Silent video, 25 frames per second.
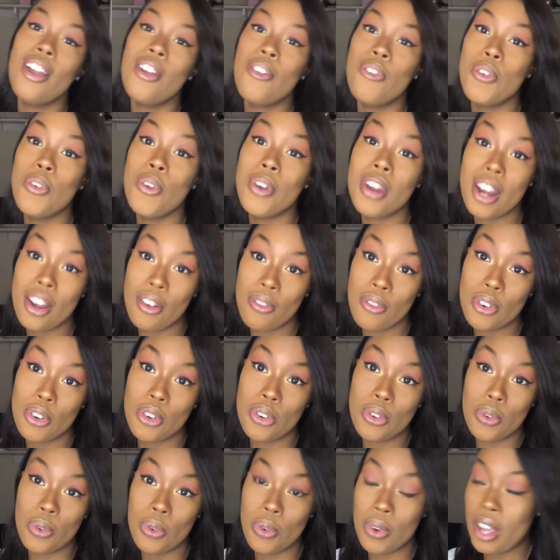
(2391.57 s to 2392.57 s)
could ever
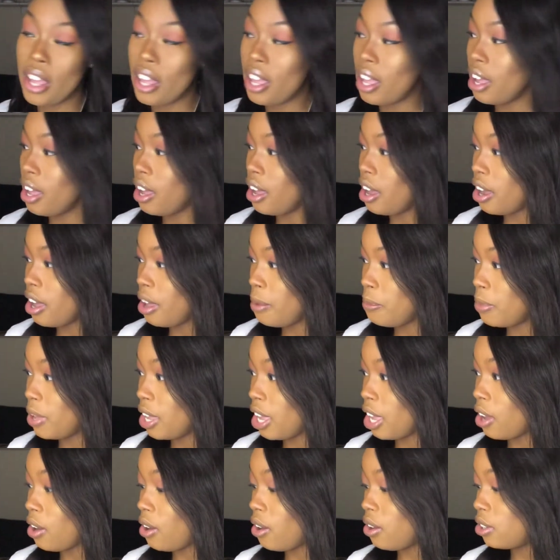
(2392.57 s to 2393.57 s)
do
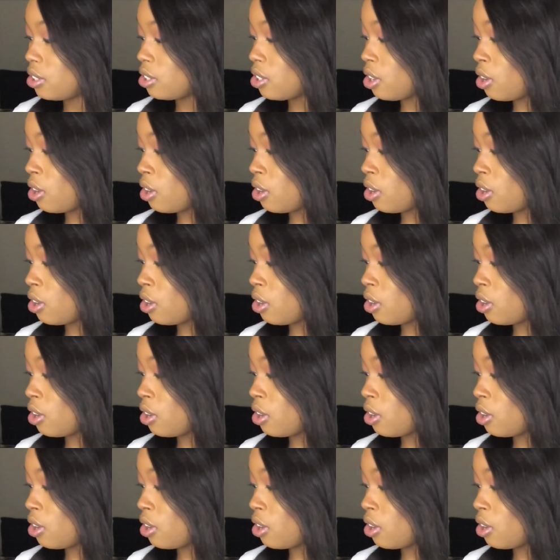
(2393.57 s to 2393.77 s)
NBA All-Star